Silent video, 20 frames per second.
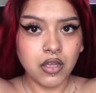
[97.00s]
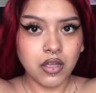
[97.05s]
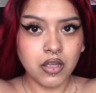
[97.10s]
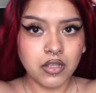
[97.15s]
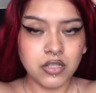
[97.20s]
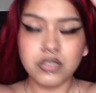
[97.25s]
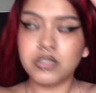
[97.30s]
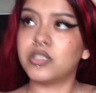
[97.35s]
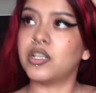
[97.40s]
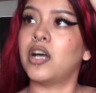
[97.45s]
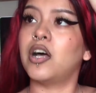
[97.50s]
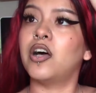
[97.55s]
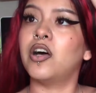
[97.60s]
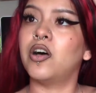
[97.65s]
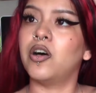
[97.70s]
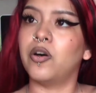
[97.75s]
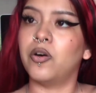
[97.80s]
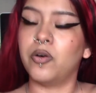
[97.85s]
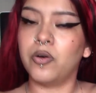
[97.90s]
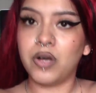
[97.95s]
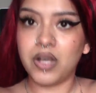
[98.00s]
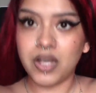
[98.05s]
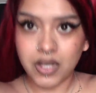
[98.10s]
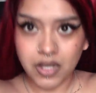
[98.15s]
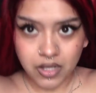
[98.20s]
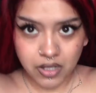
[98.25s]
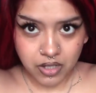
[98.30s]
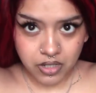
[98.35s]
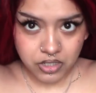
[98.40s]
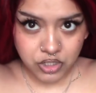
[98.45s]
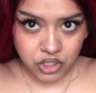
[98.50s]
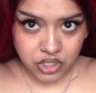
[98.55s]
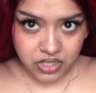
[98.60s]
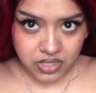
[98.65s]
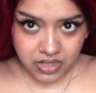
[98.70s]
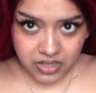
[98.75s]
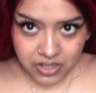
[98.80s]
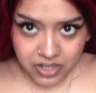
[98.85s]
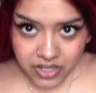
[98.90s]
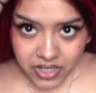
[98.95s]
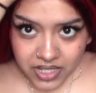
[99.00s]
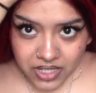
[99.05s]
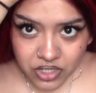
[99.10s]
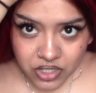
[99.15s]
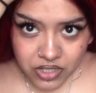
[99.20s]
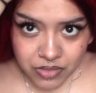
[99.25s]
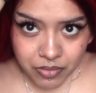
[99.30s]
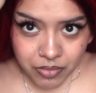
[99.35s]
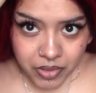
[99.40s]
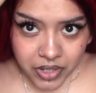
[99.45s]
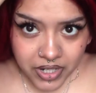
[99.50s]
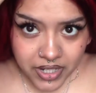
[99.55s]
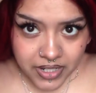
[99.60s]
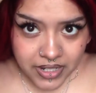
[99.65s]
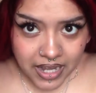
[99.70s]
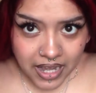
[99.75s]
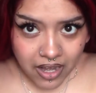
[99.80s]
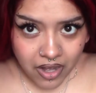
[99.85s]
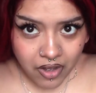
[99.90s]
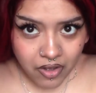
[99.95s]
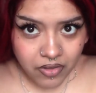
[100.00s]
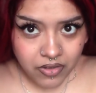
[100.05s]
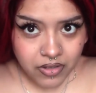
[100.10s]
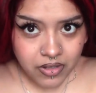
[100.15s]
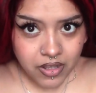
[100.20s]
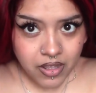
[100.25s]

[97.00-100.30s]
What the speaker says: So, just literally just put it down